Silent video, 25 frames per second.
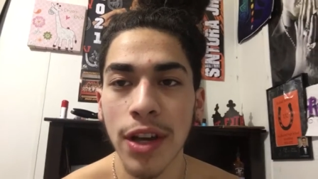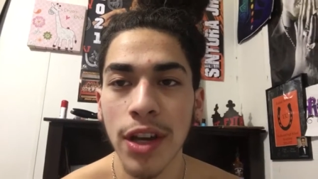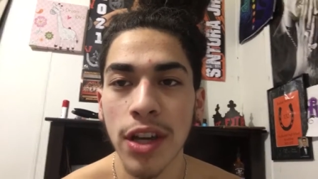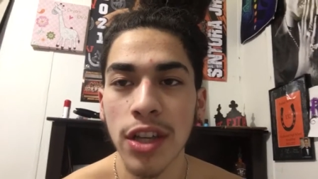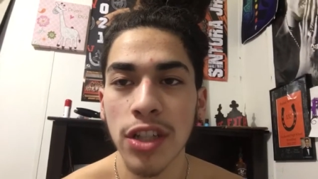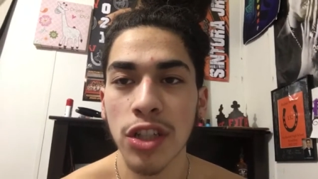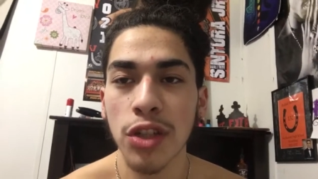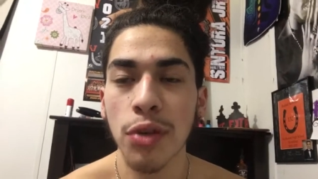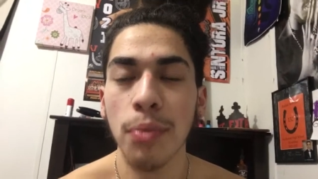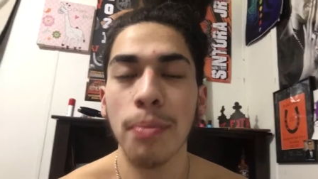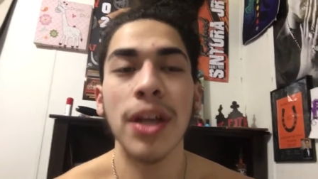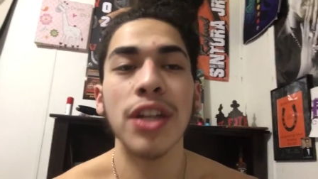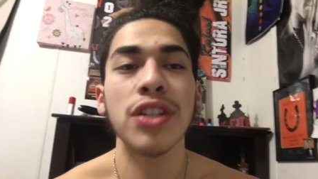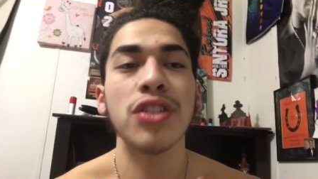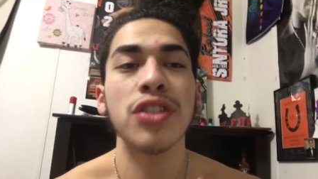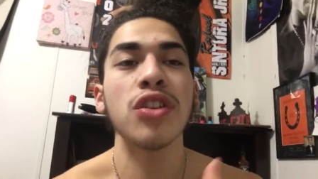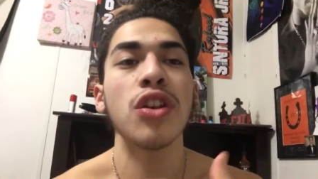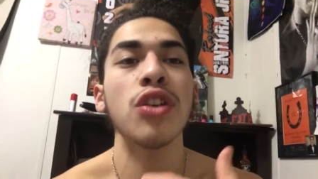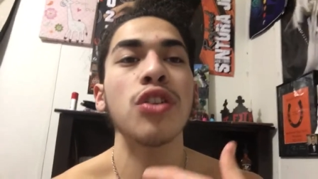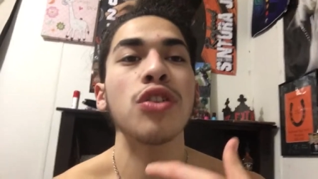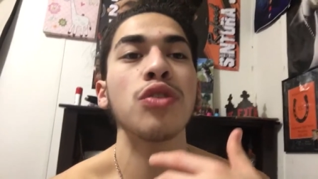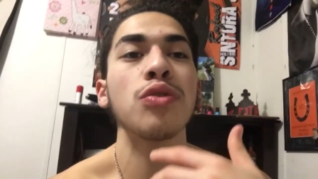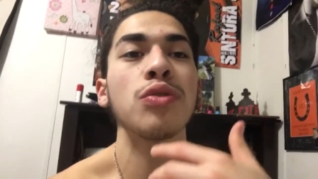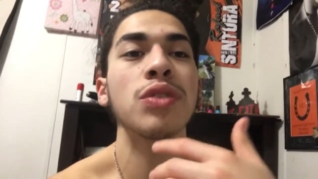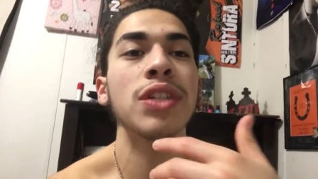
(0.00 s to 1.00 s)
So make sure
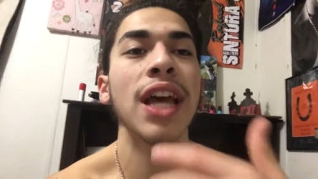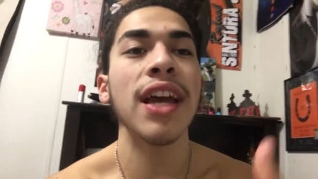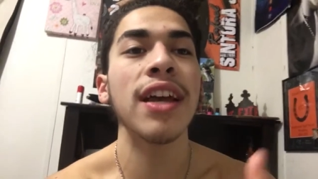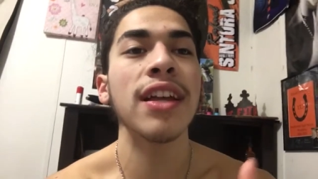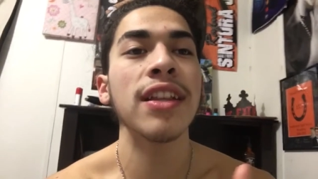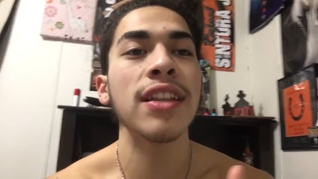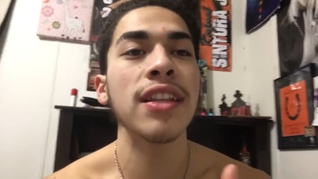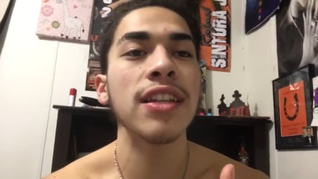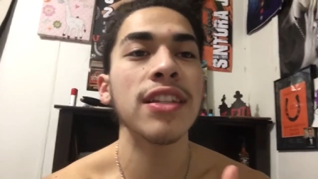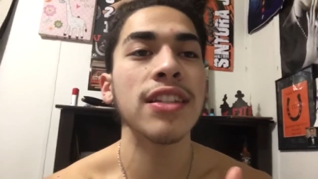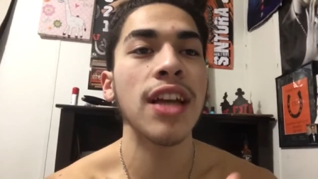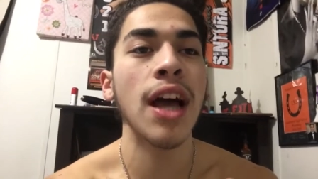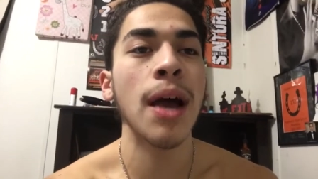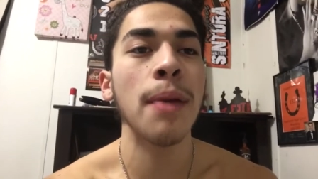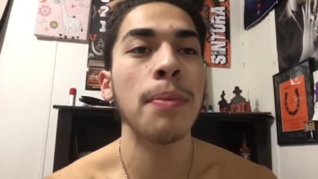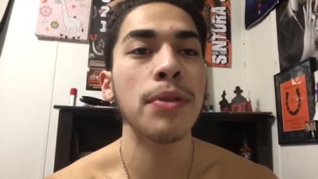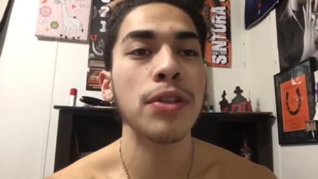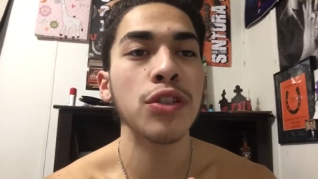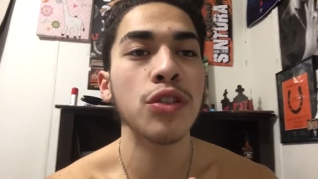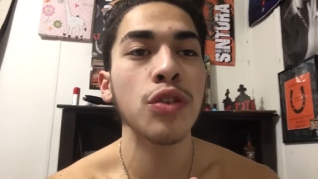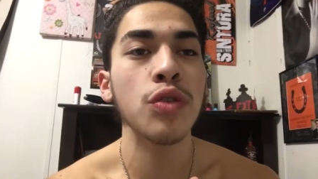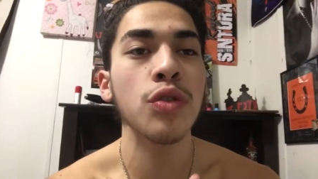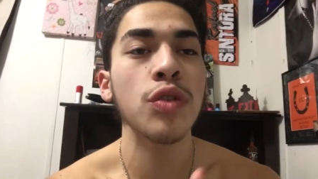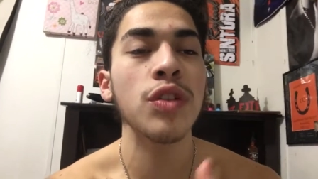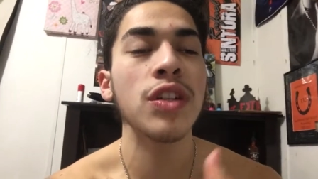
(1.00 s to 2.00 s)
you're taking these
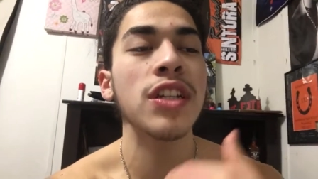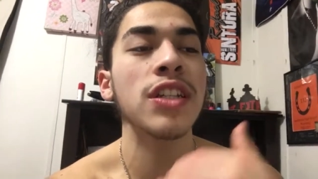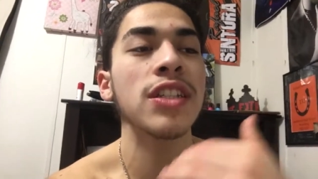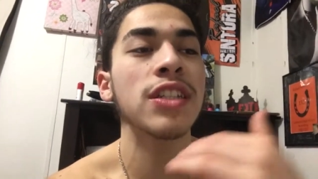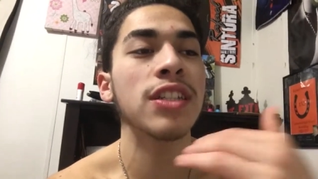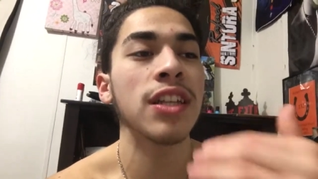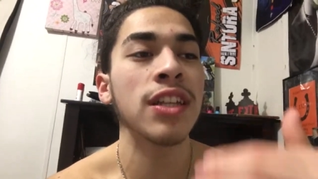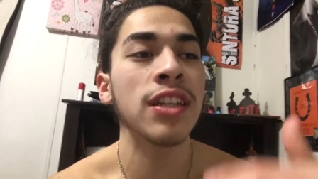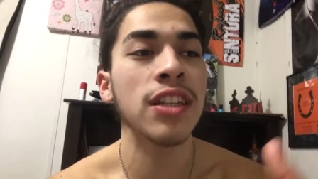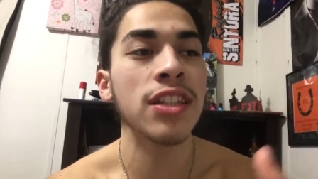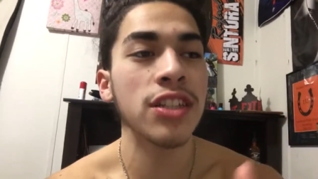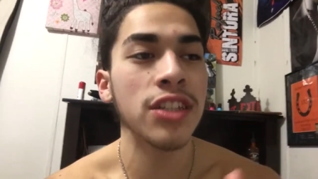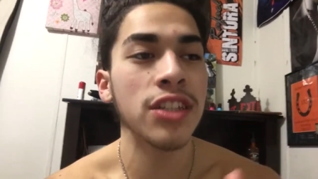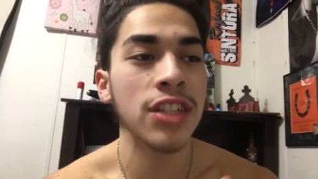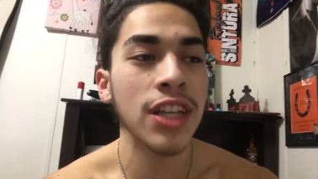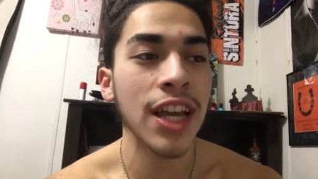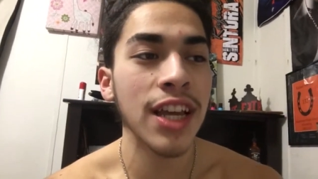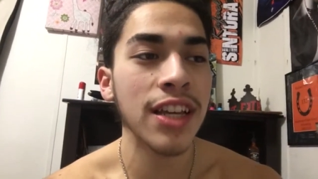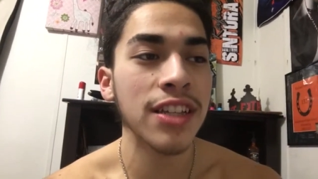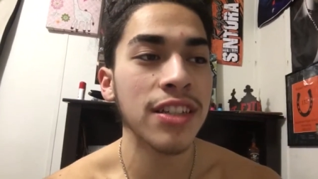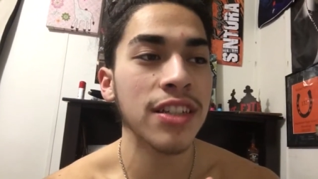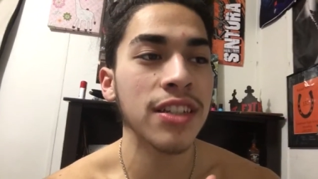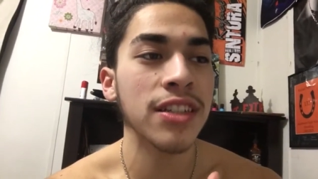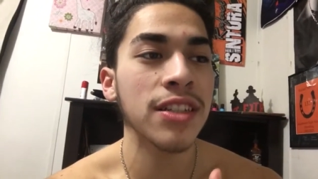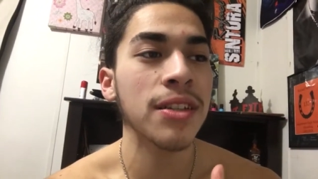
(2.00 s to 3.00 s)
opportunities and these
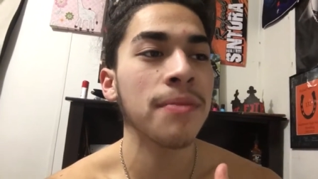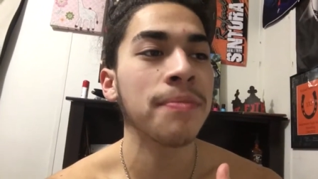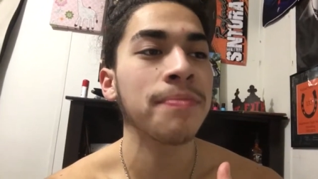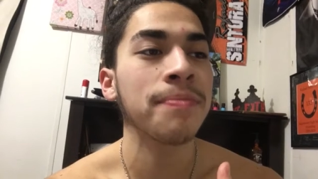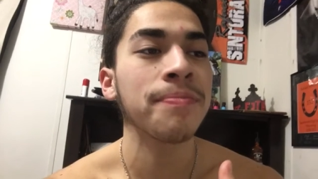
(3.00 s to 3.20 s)
chances